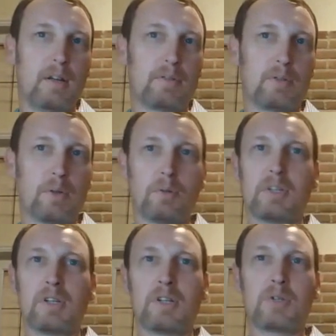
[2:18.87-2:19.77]
circled the
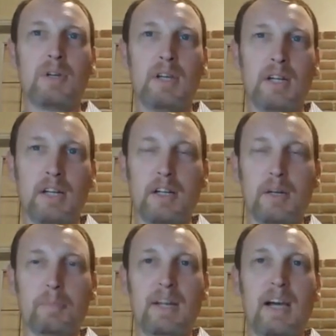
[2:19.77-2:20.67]
country, and ended
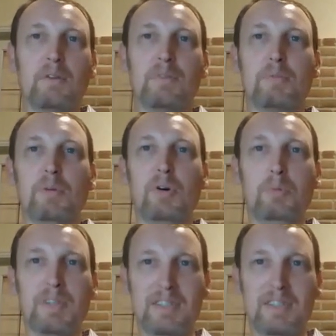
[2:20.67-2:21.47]
up an hour from home